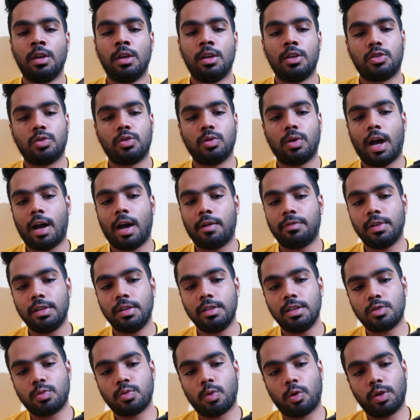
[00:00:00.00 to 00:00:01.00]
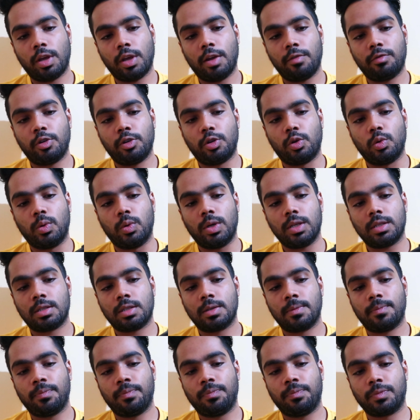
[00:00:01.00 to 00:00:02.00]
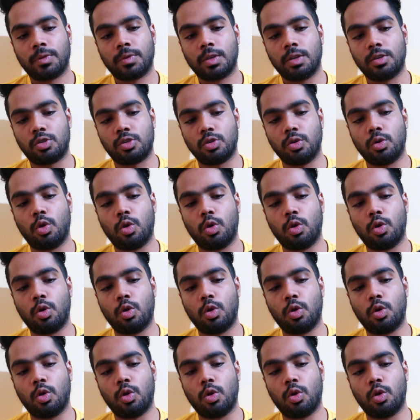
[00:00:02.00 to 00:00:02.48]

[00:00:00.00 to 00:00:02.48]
So after this, what you have to do is, so